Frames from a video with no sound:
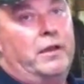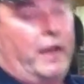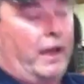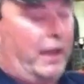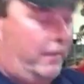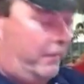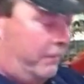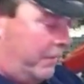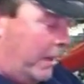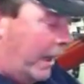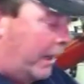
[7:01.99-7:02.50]

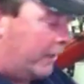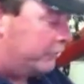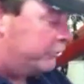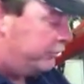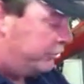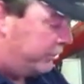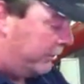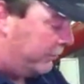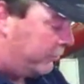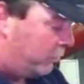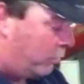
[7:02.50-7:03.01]
And our
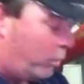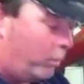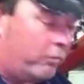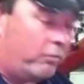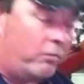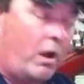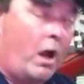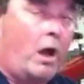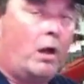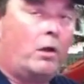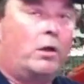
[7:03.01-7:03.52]
shifter will
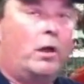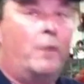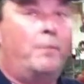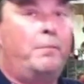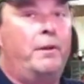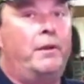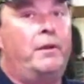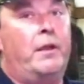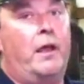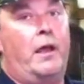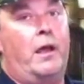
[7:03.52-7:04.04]
rock up
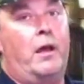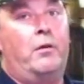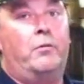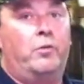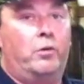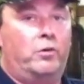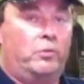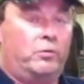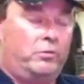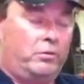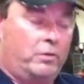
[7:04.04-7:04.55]
and
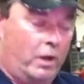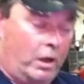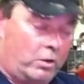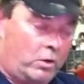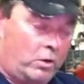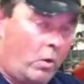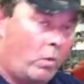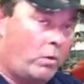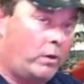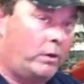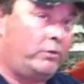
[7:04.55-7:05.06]
down
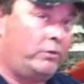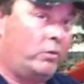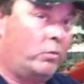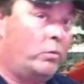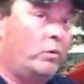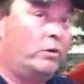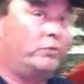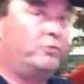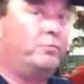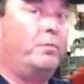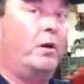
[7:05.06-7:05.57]
according to
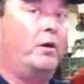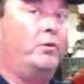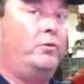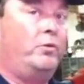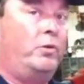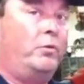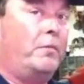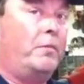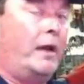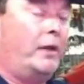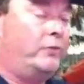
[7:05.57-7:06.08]
which button
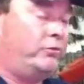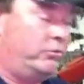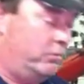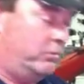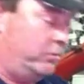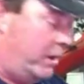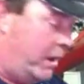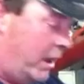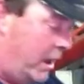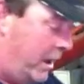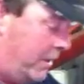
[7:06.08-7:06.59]
you mash
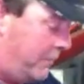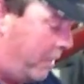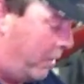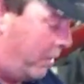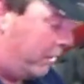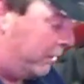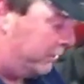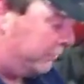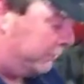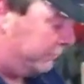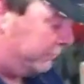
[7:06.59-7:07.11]
on the
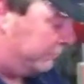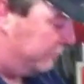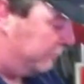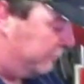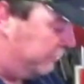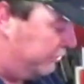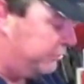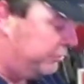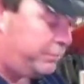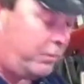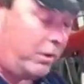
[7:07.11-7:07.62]
handlebars.
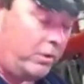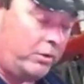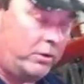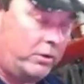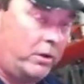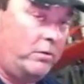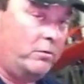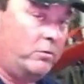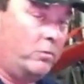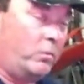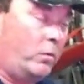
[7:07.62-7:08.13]
It's pretty
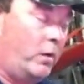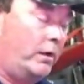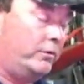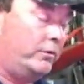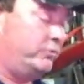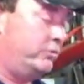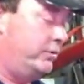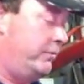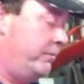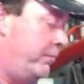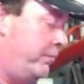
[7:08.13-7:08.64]
cool to
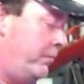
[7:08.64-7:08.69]
watch.